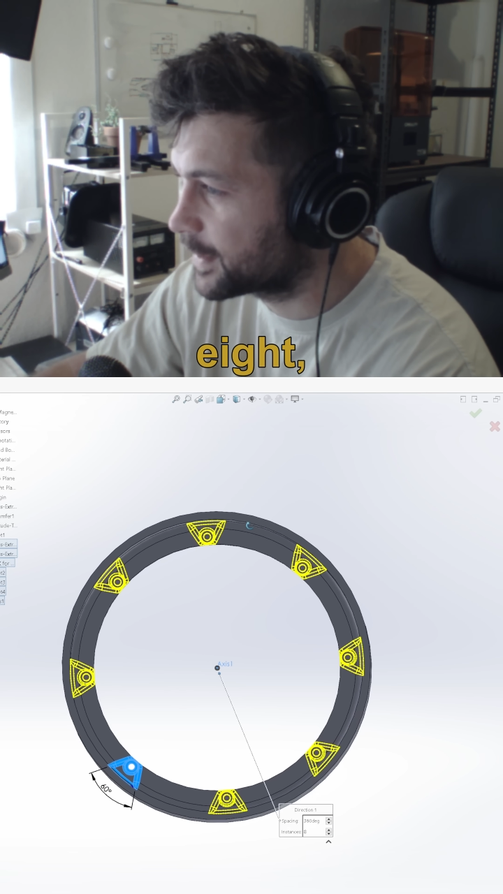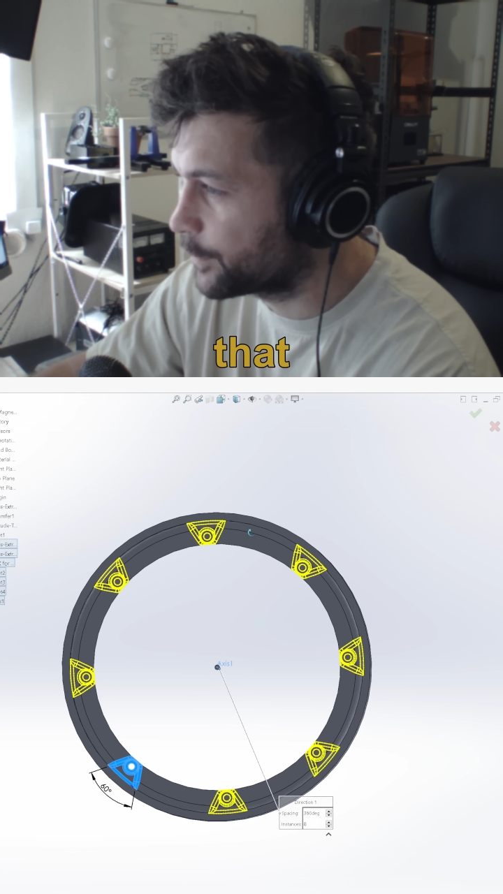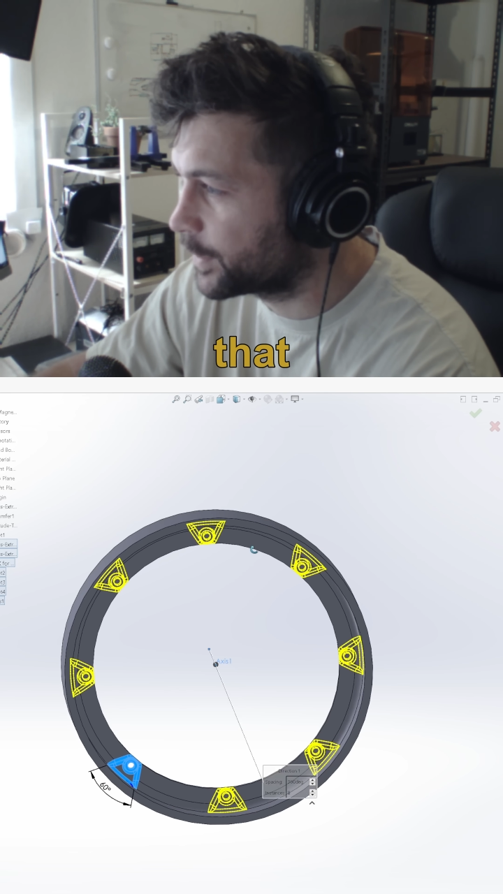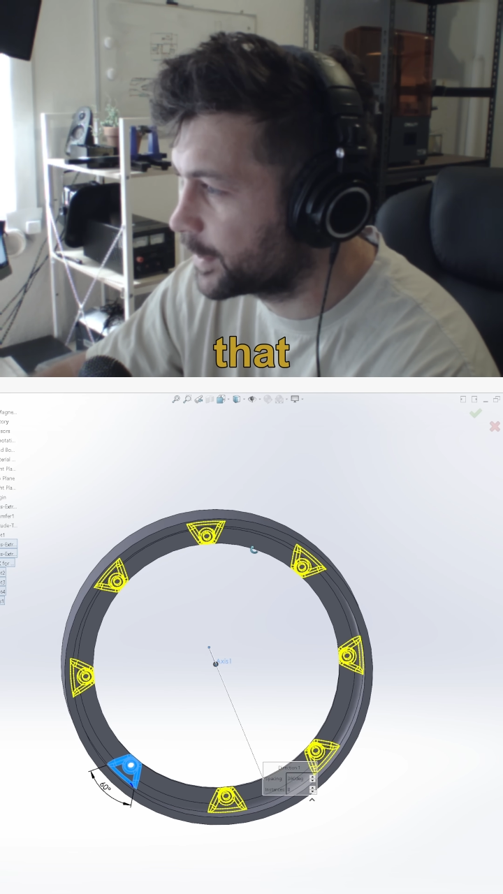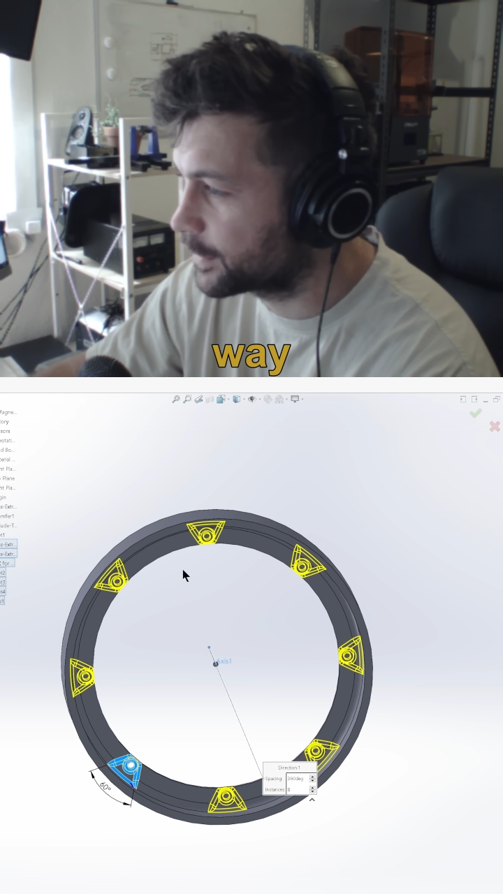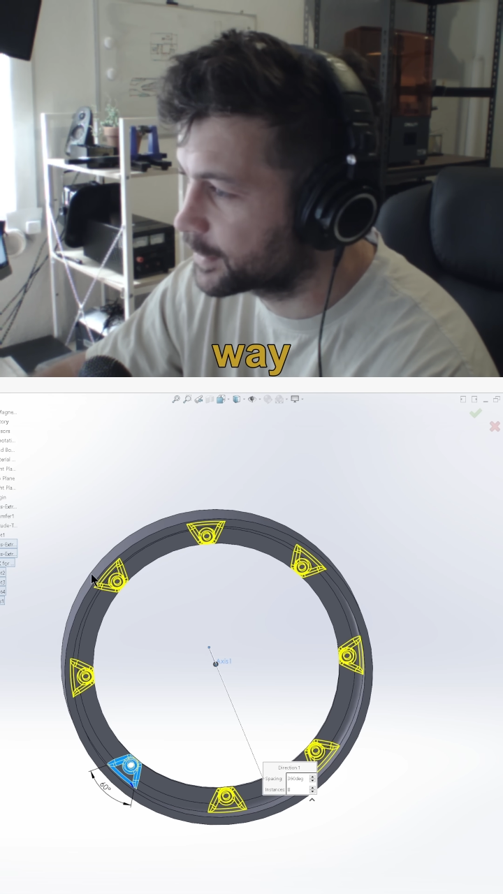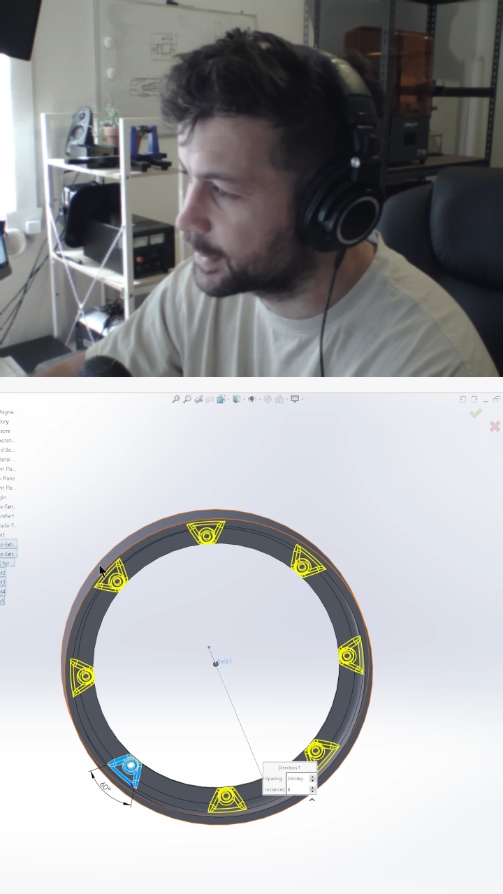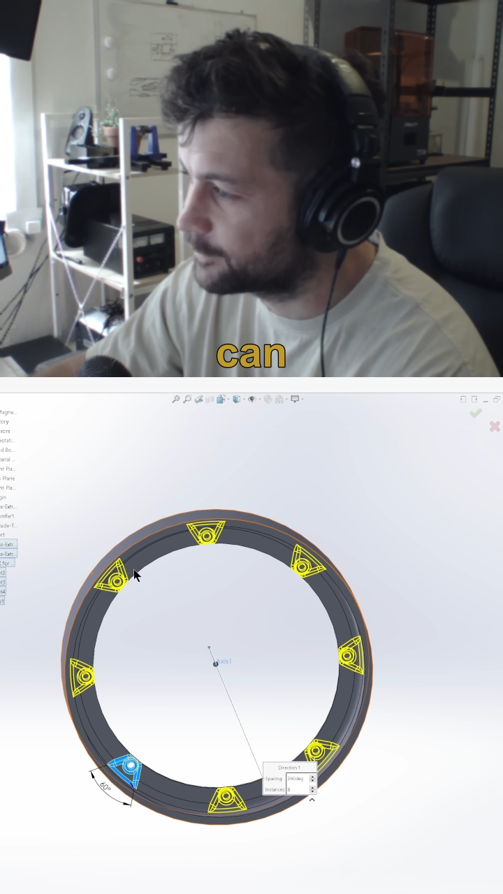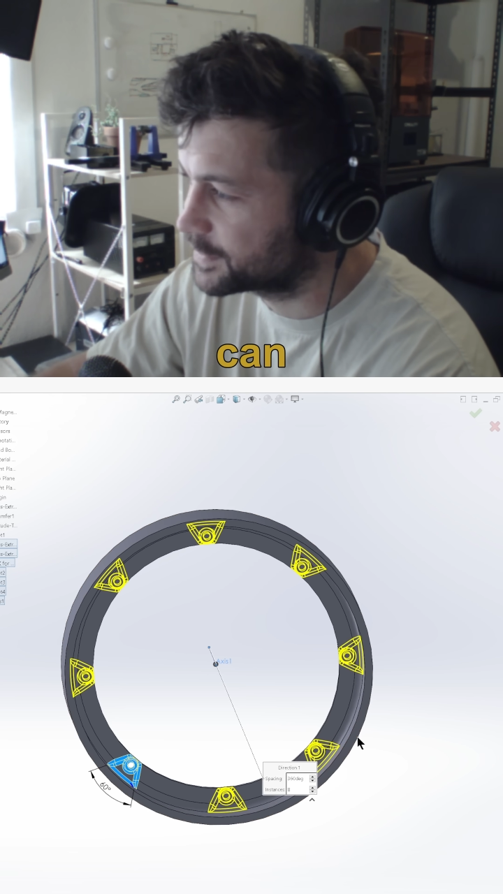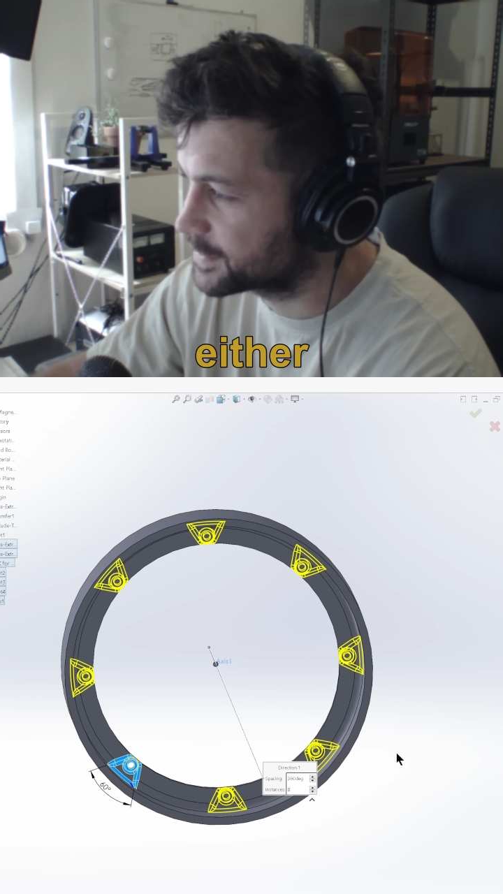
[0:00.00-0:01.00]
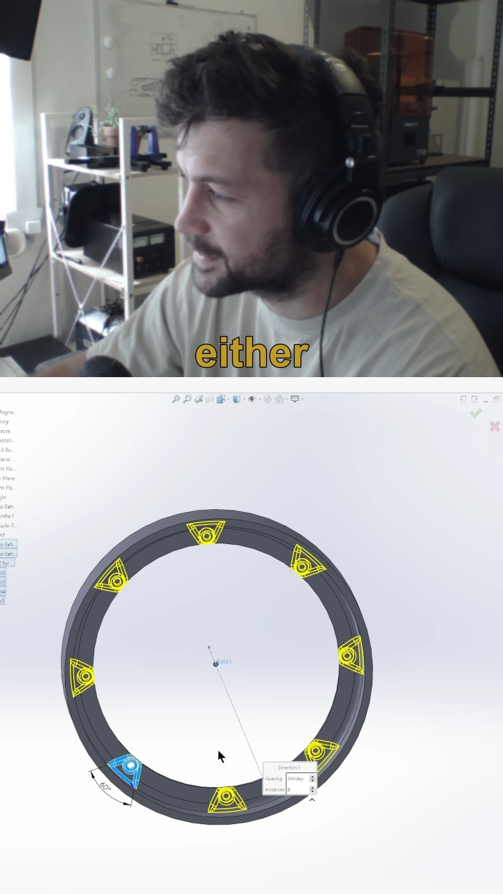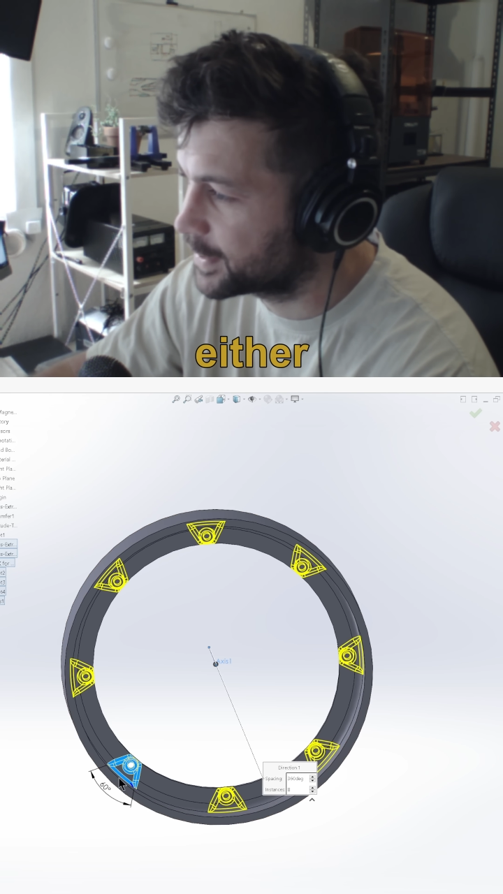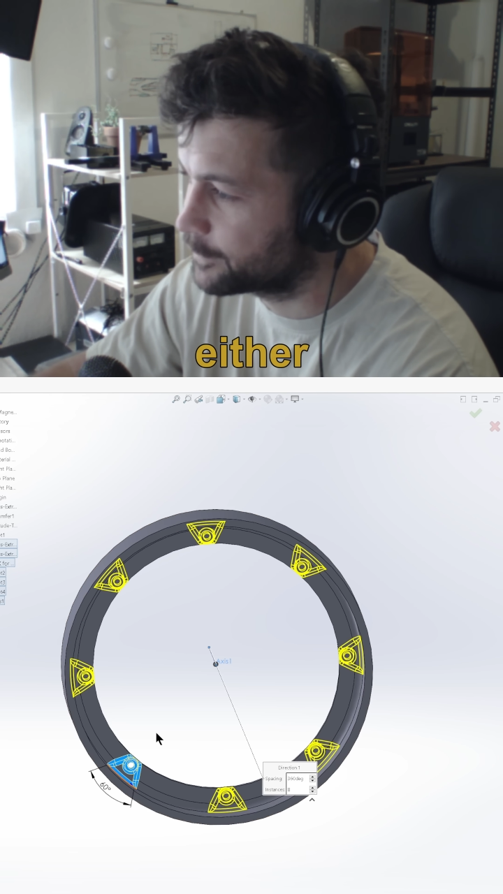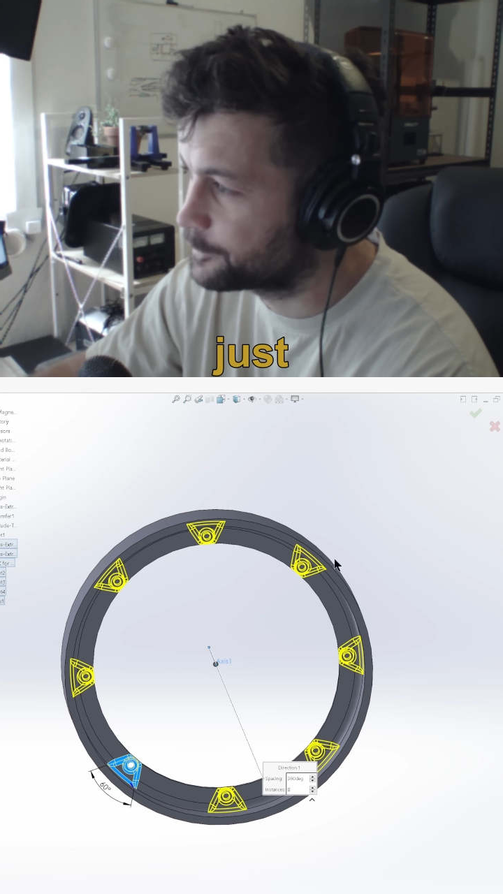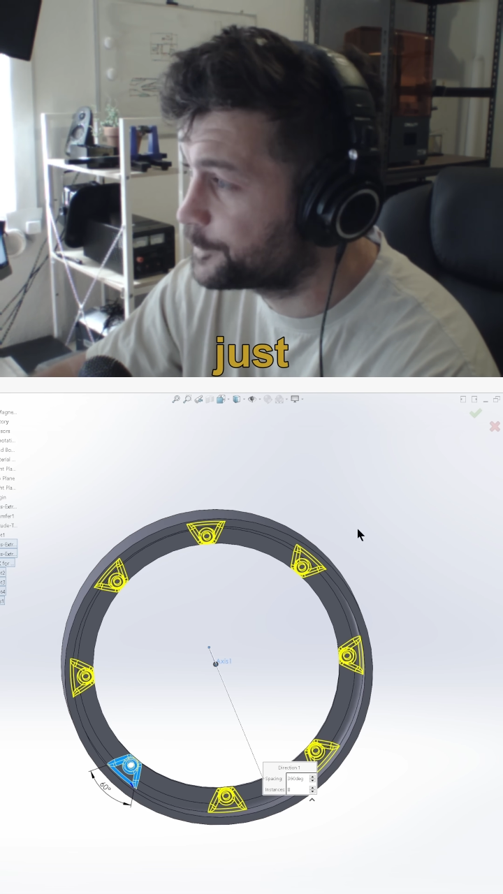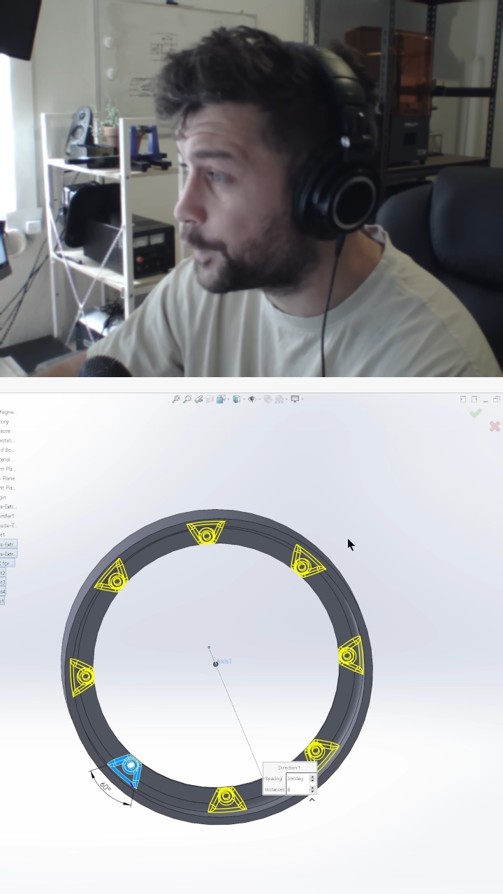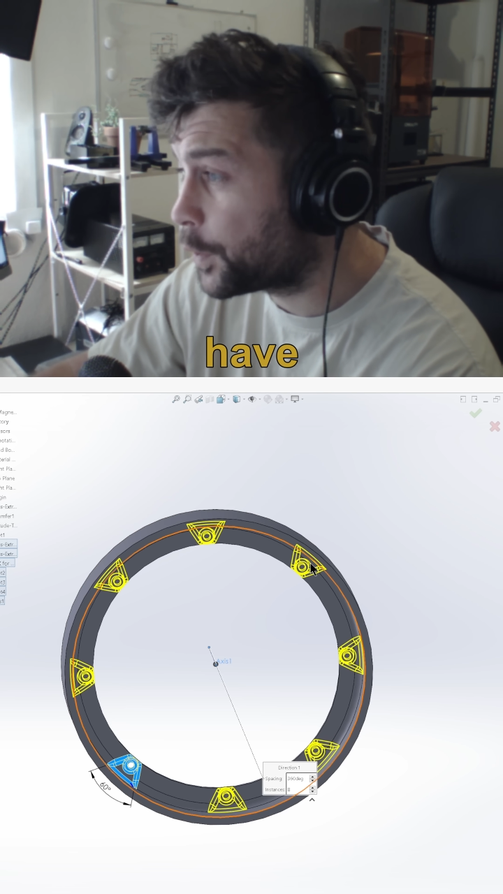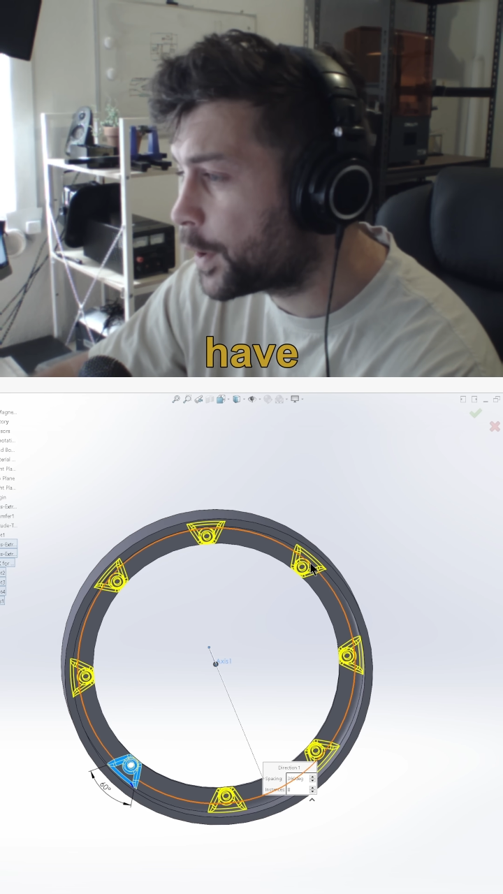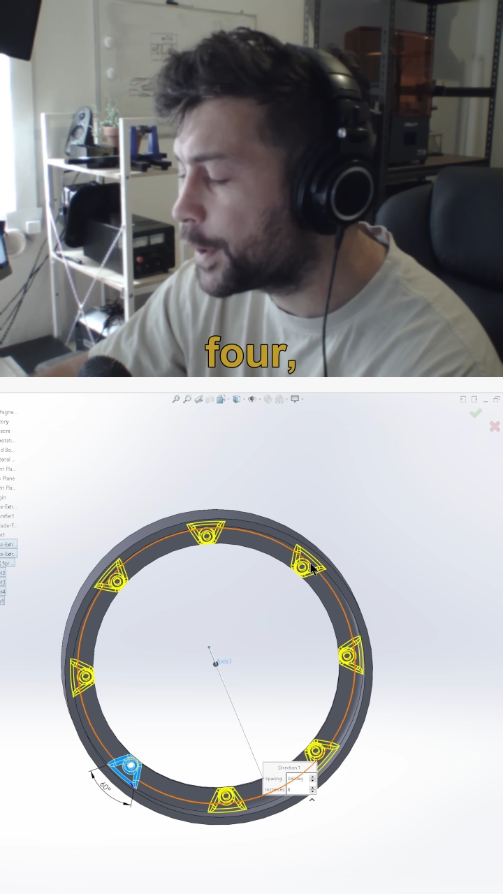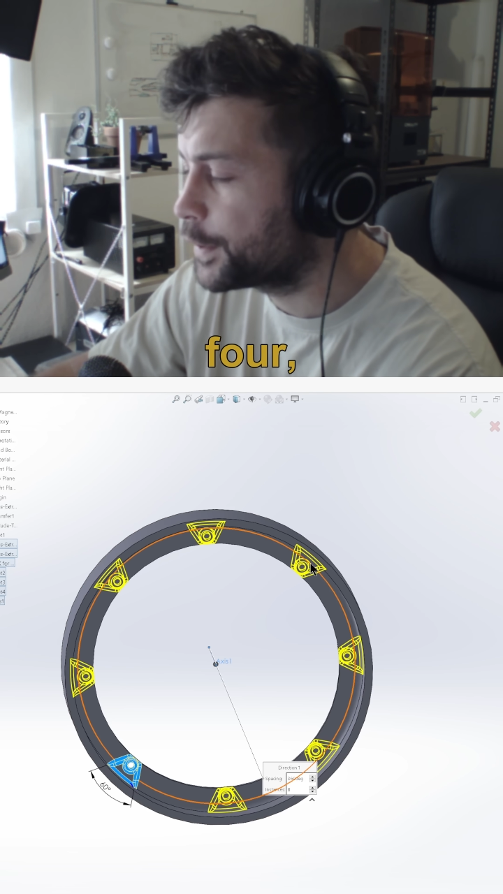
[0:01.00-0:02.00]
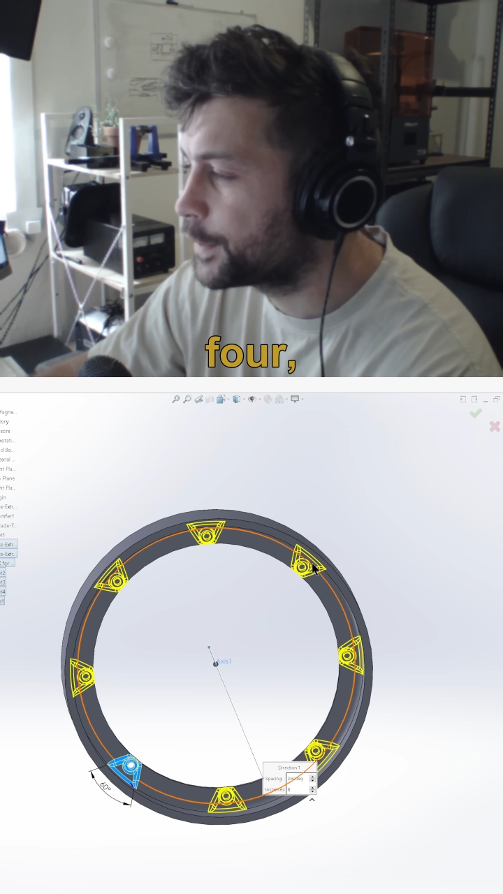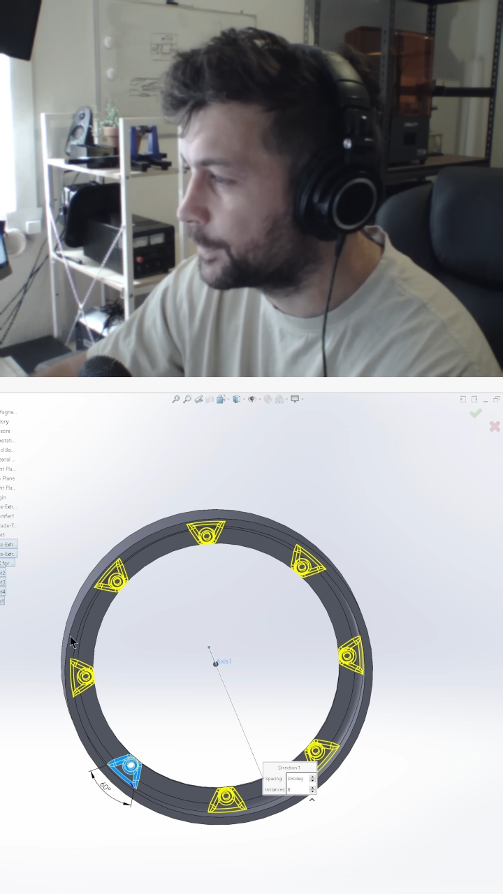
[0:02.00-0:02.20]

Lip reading: that way I can either just have 4,